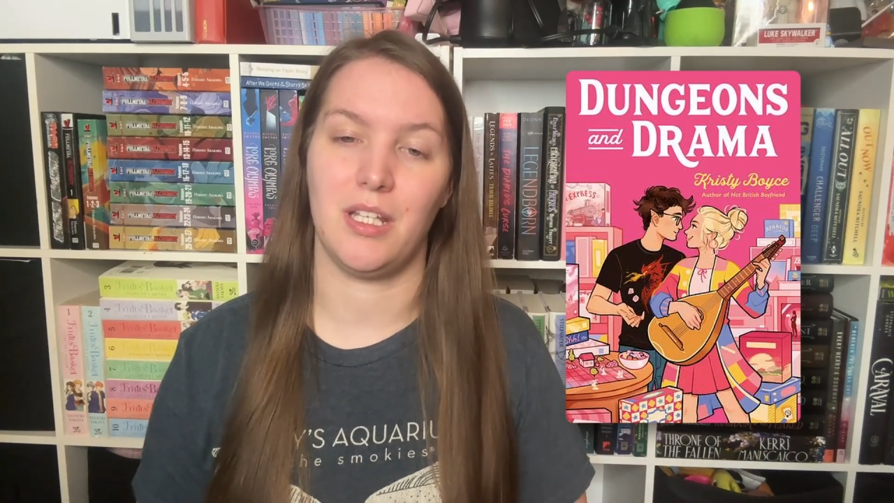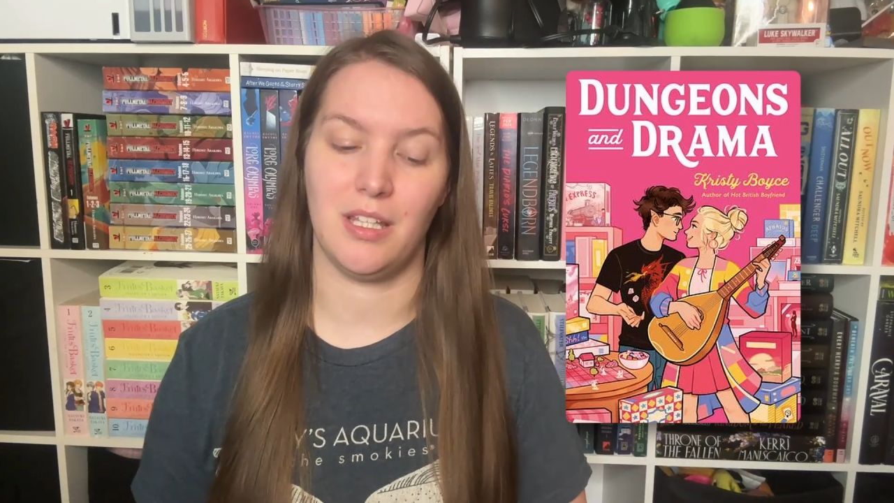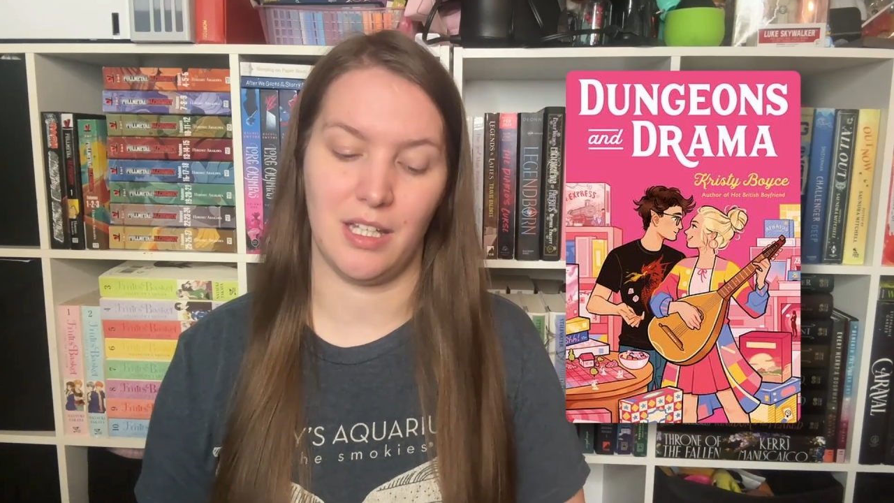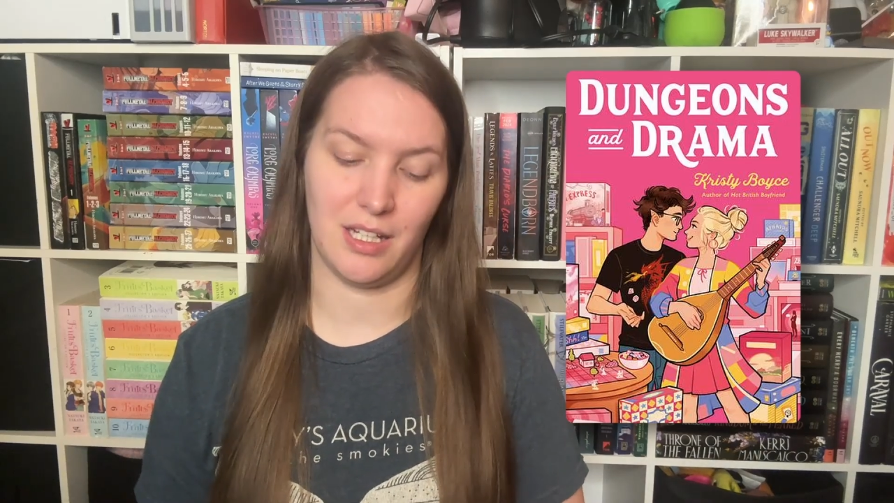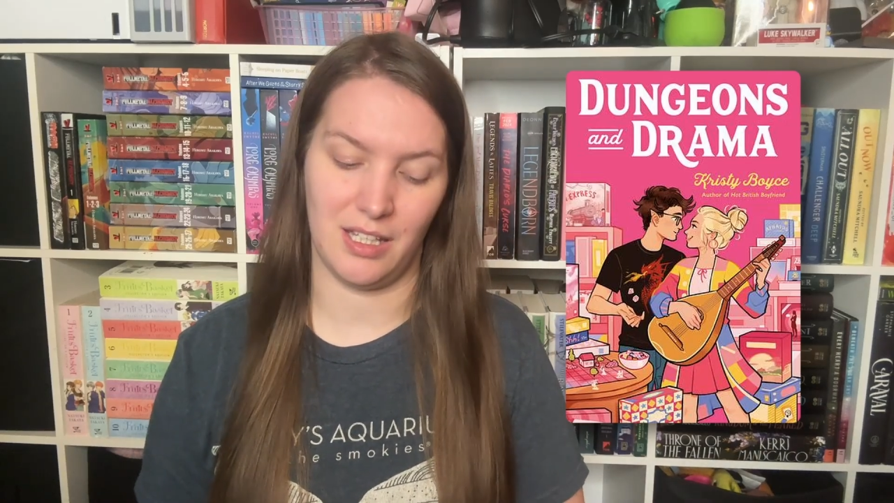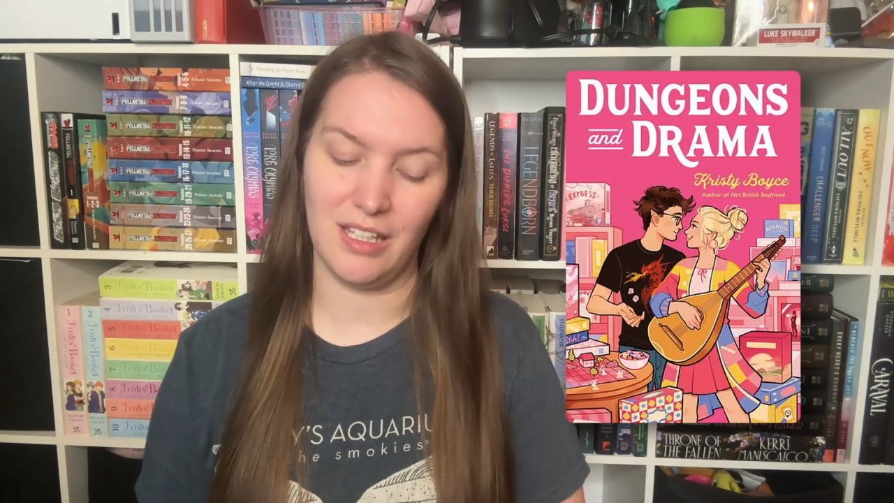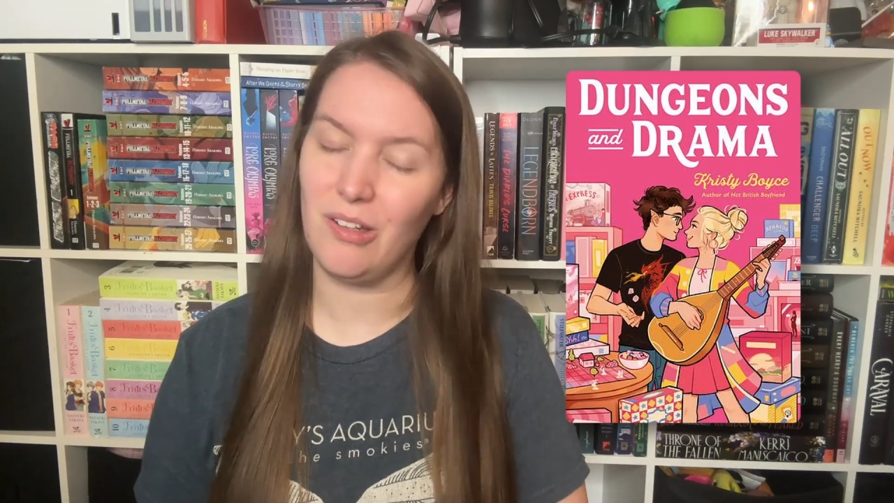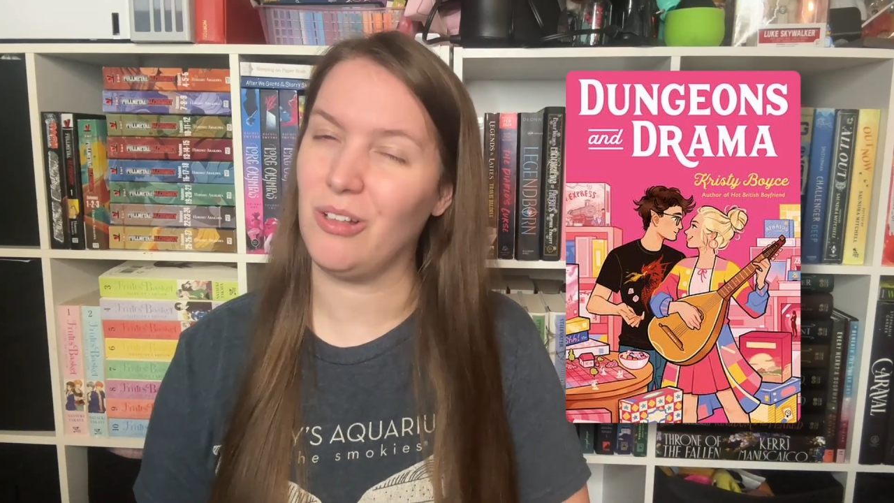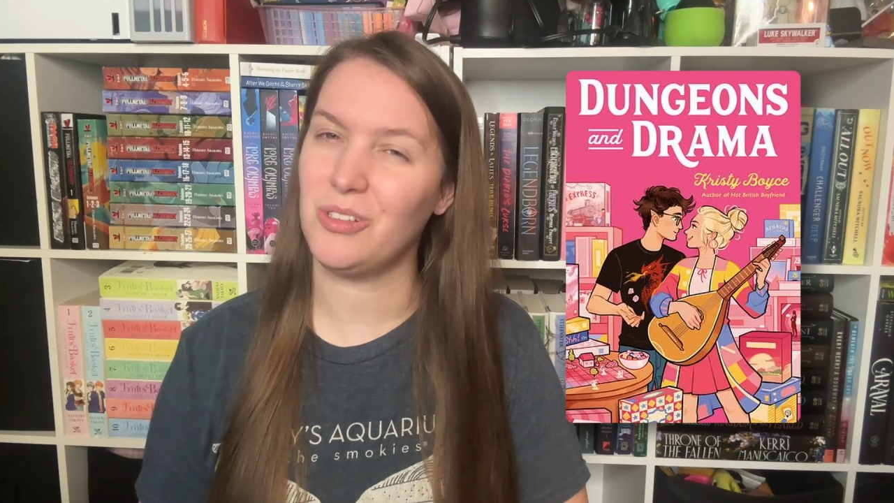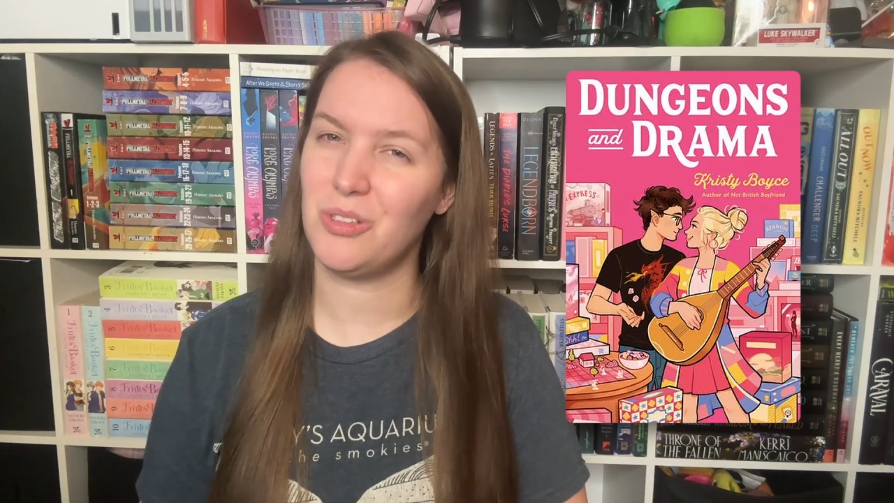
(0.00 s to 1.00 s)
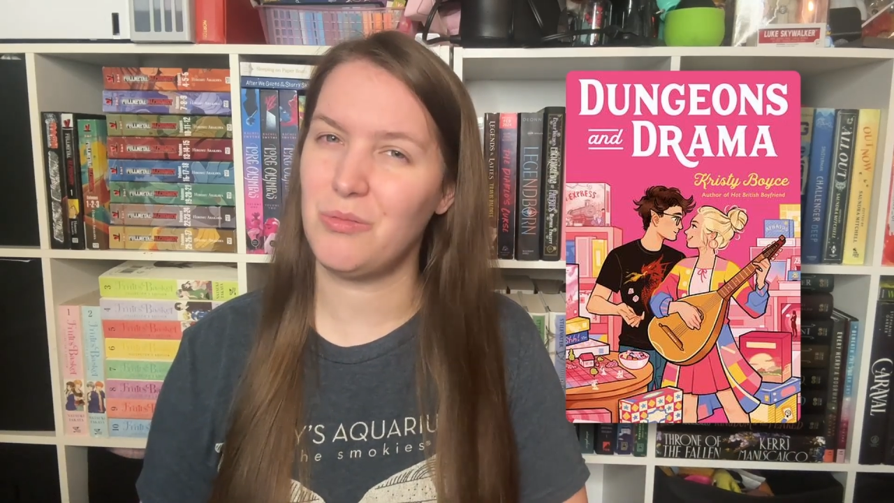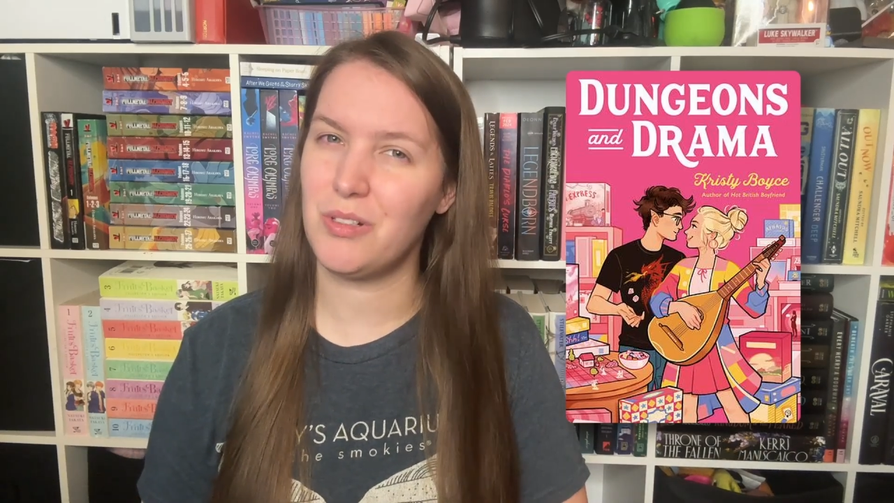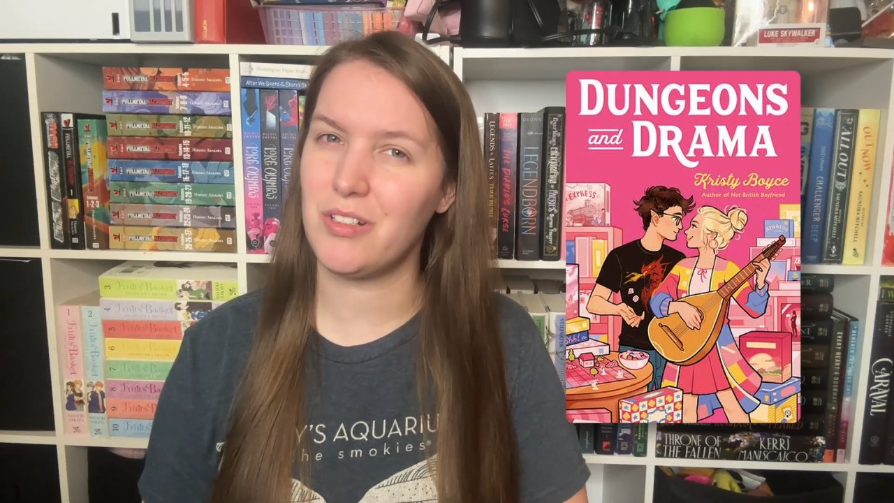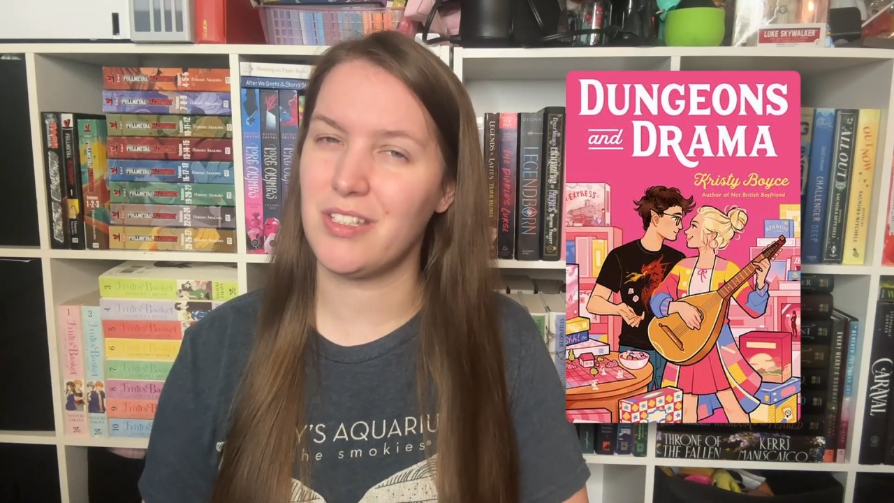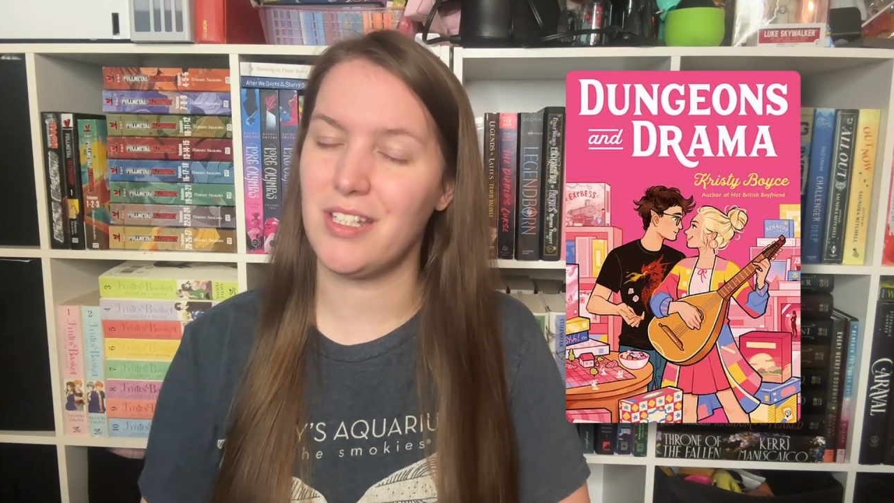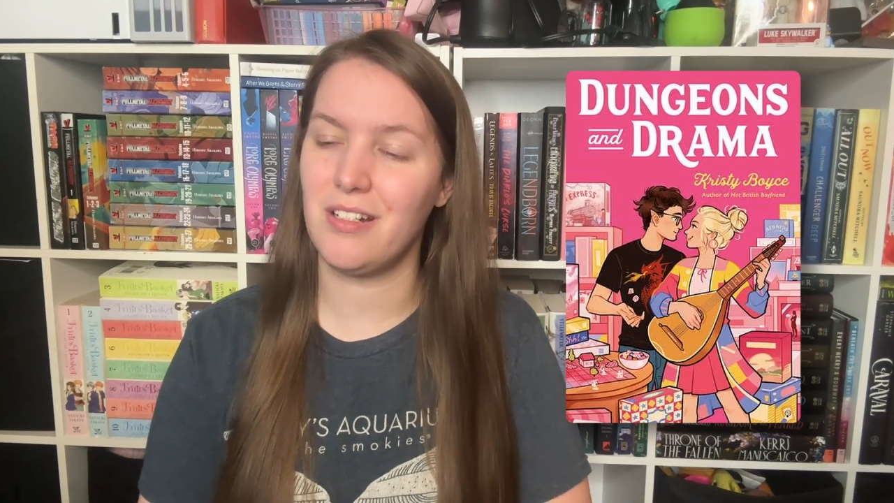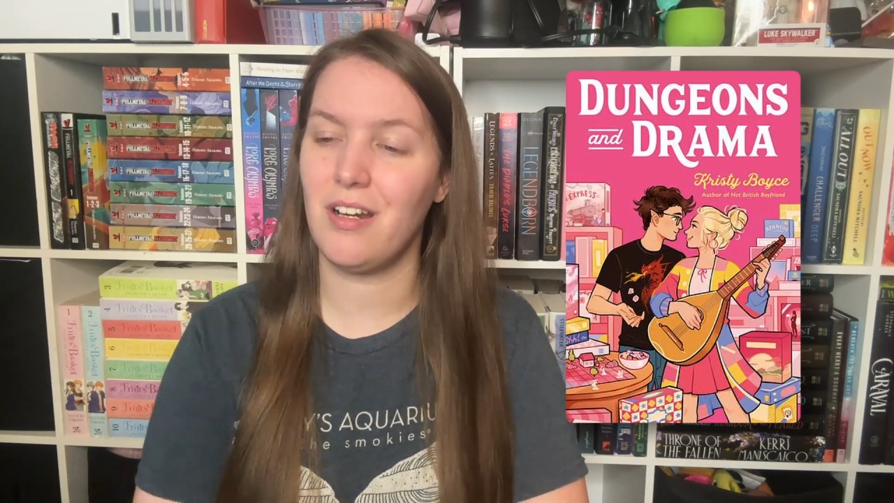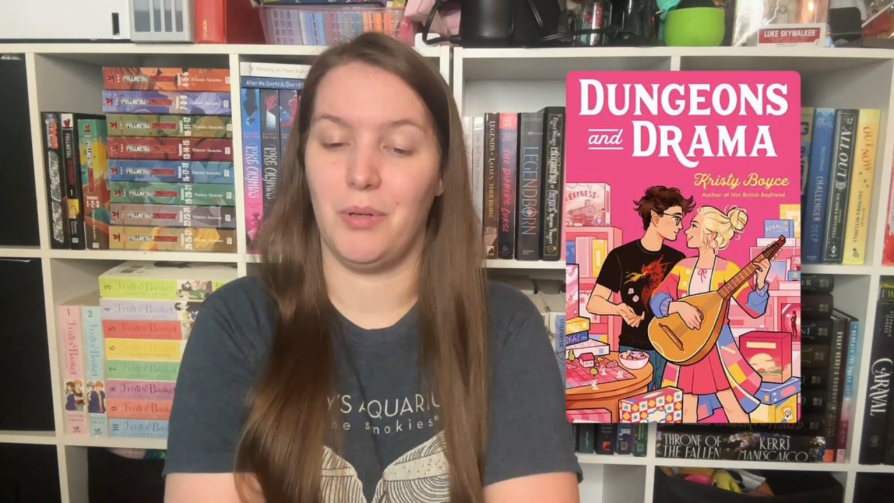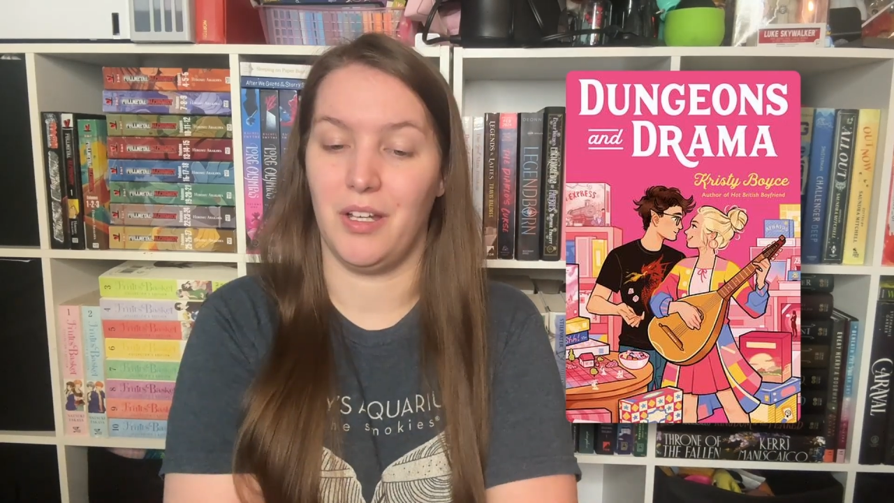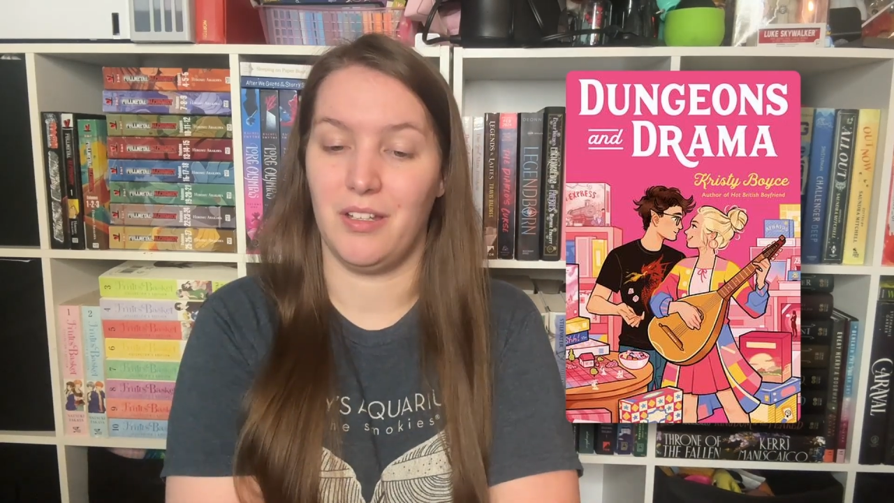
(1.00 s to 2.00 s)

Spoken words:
that I think also works there, but